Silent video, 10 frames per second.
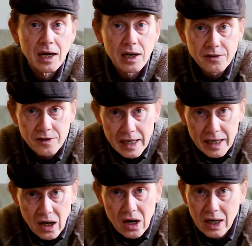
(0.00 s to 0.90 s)
and
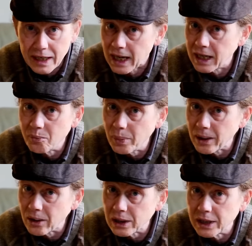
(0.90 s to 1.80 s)
they are, again,
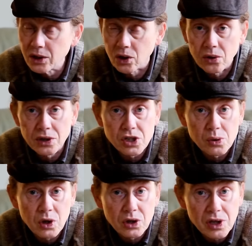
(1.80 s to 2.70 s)
apparently, according to
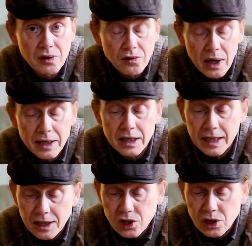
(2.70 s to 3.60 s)
what I've read,
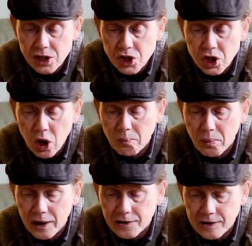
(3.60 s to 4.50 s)
easily stopped
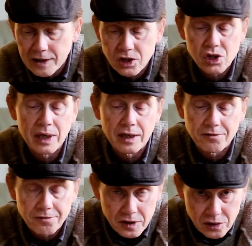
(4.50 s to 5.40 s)
by things like a
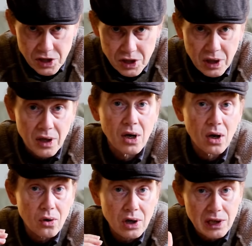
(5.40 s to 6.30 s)
filter
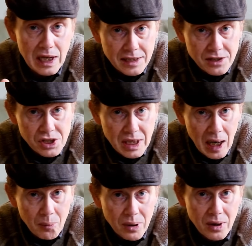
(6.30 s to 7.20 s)
or a lens
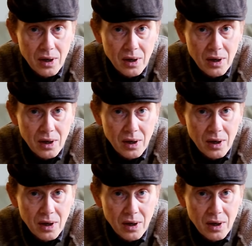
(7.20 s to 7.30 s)
cap.